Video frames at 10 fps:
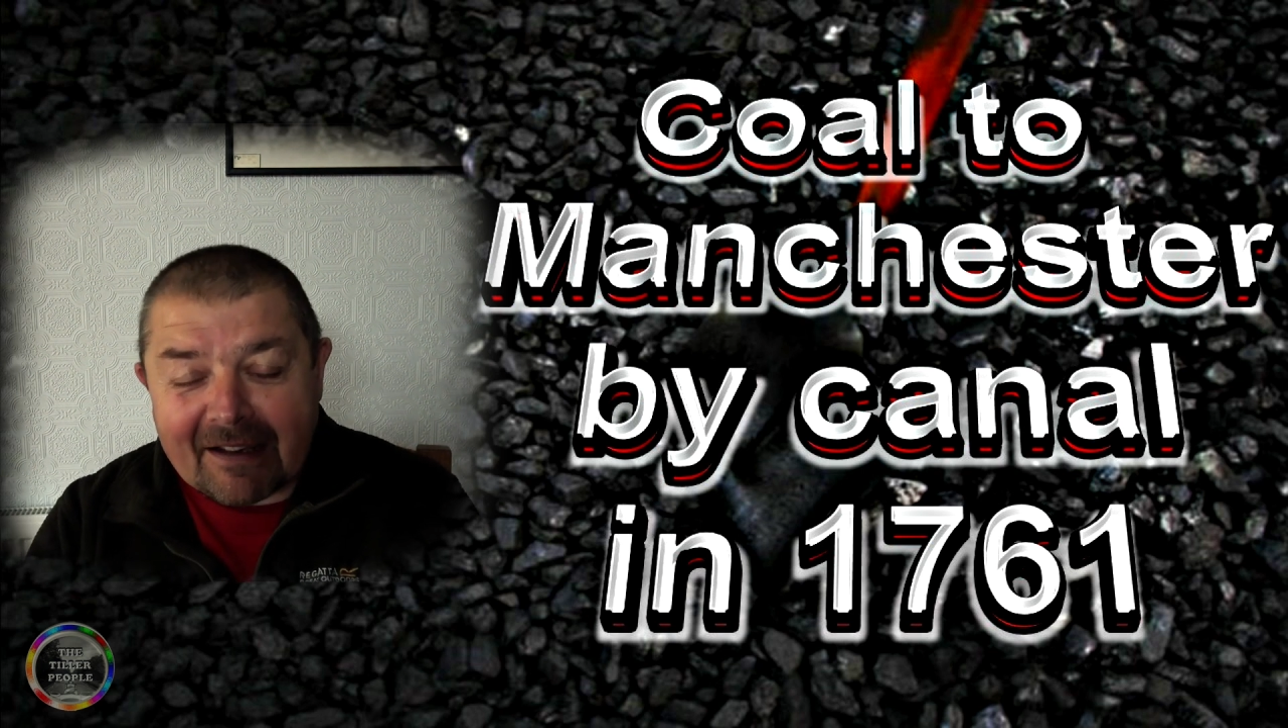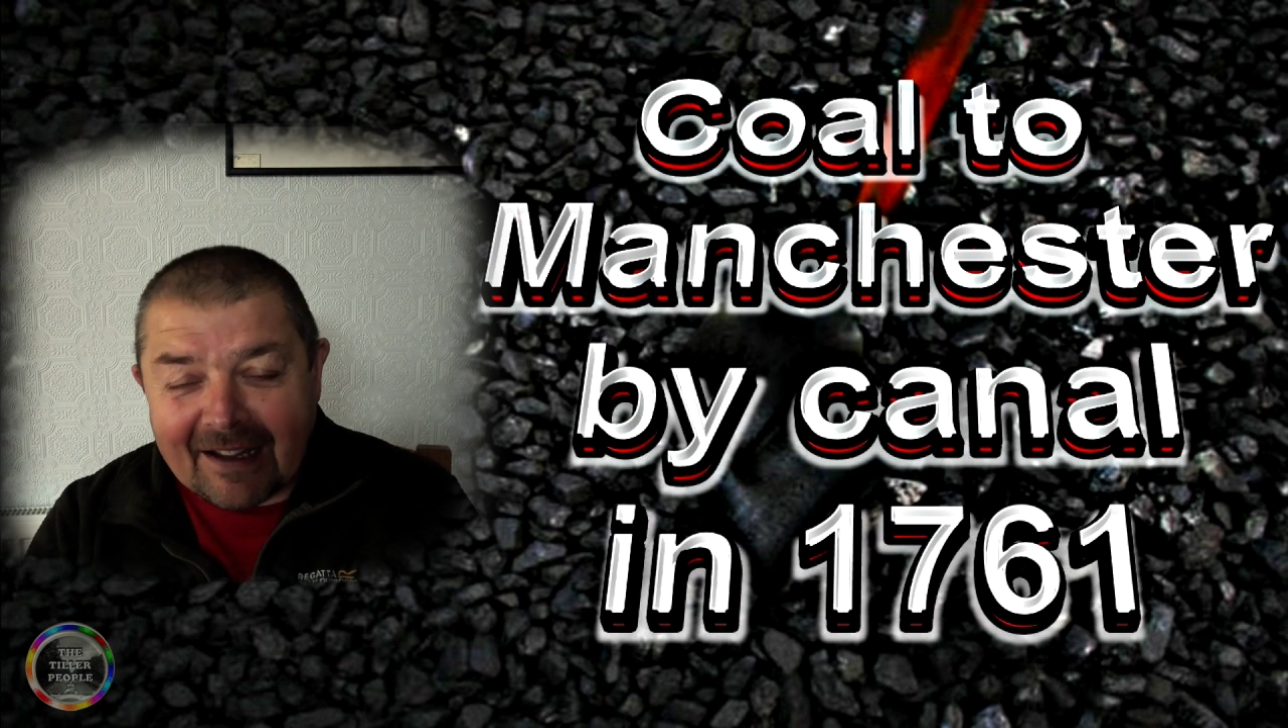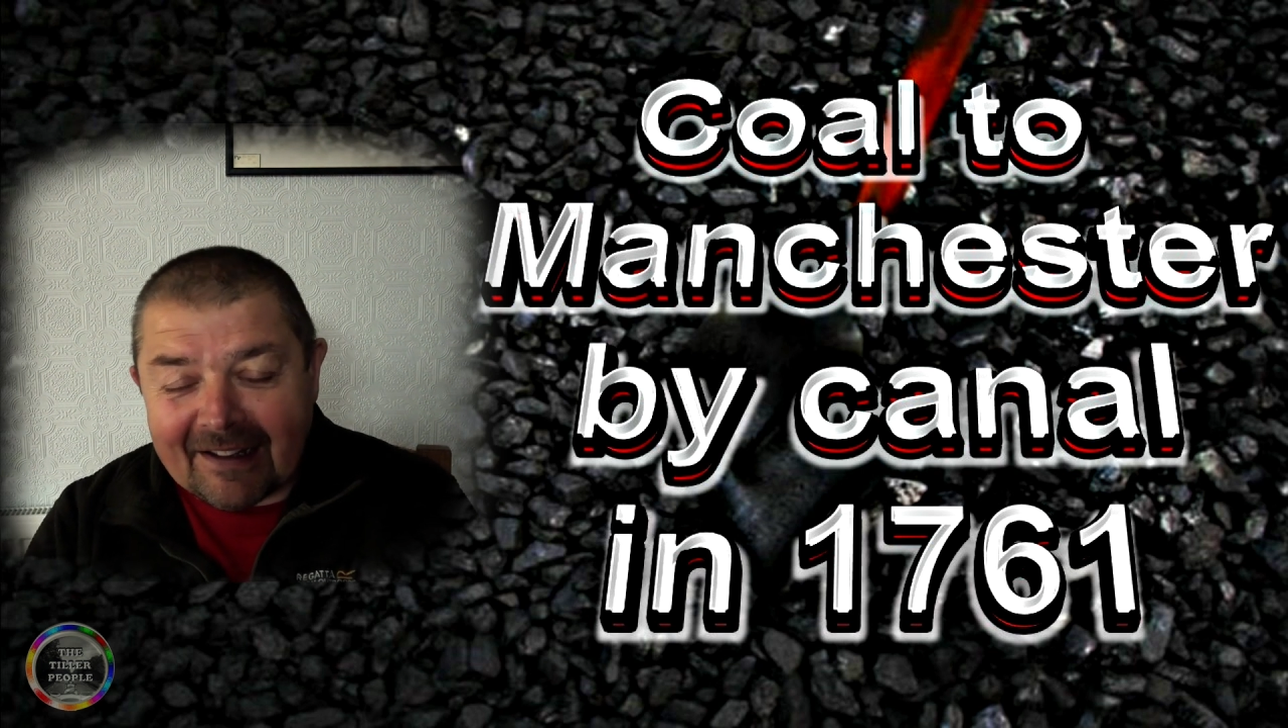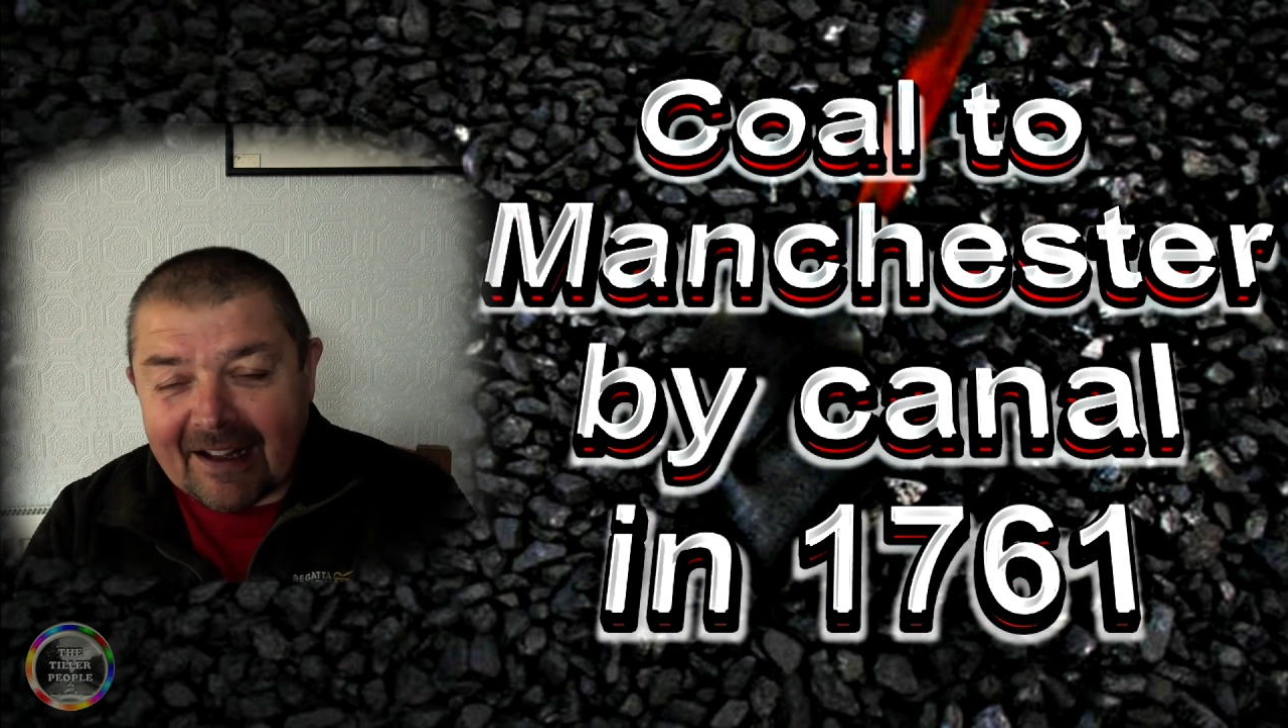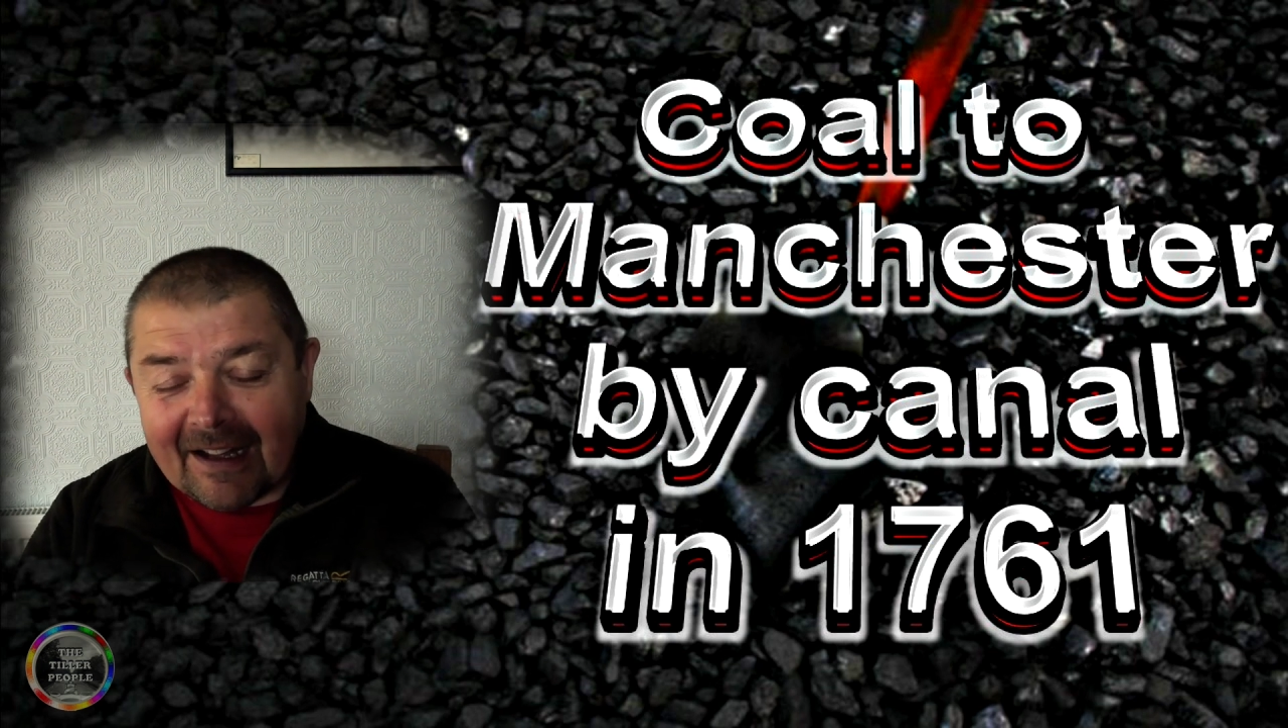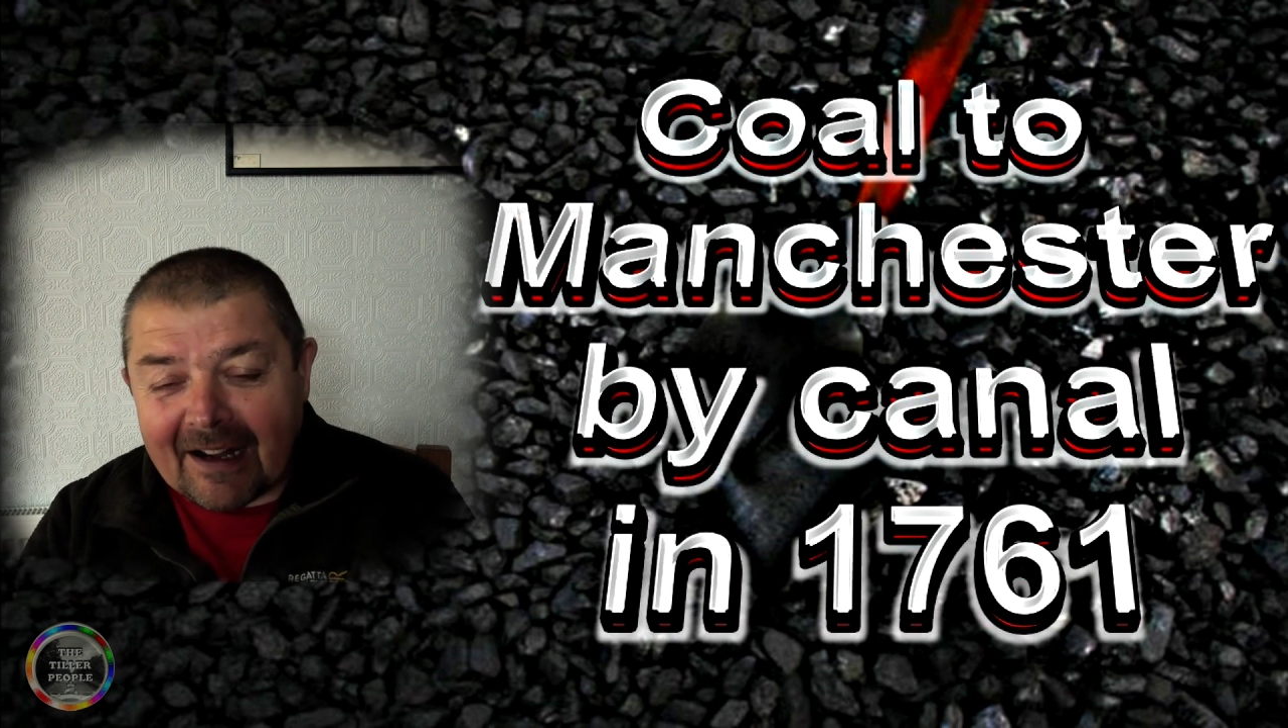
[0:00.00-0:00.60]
like that.